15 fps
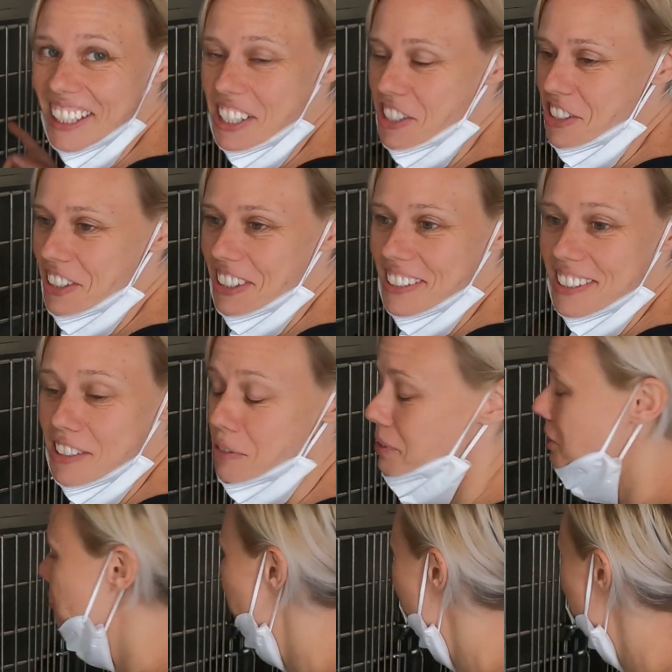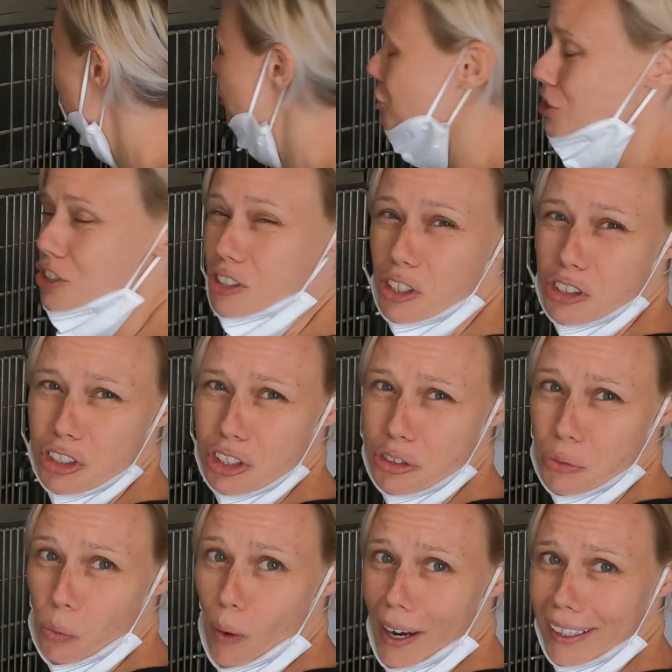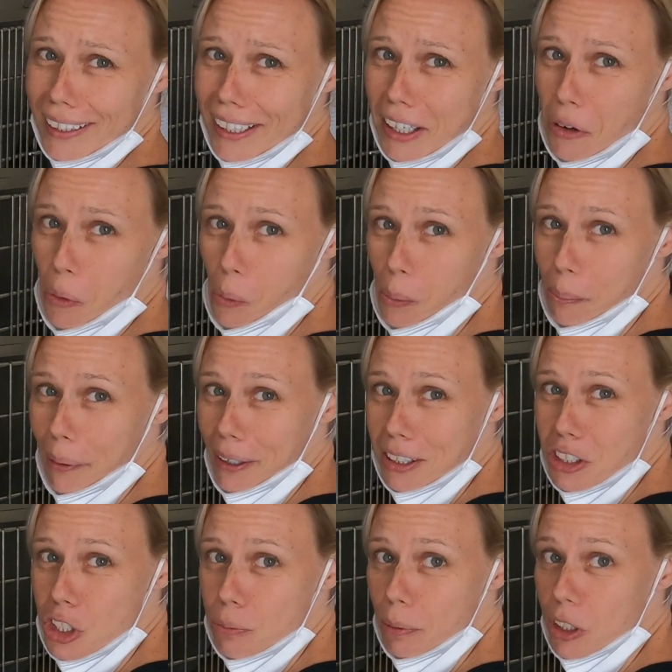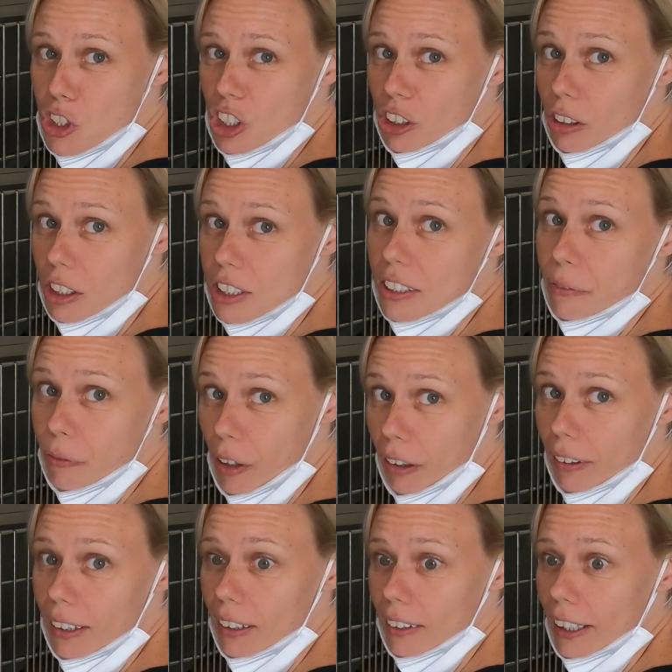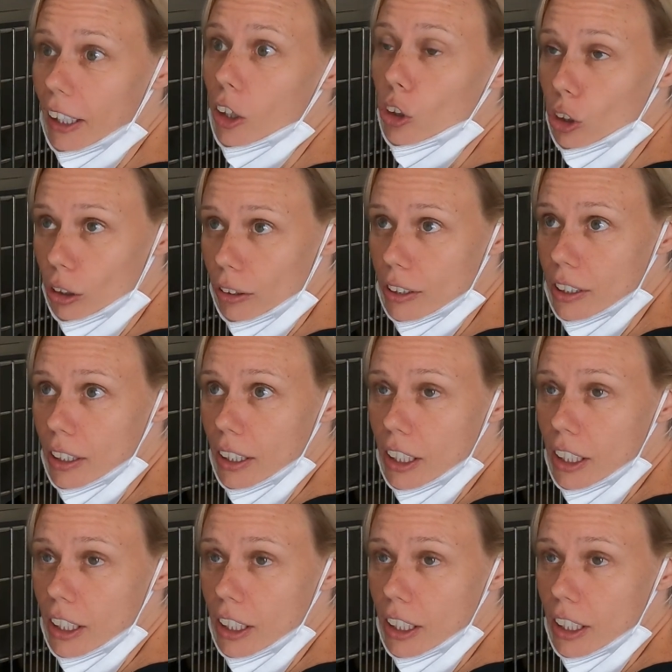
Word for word: She's doing great. She's she's whining a whole bunch, but she looks very like alert.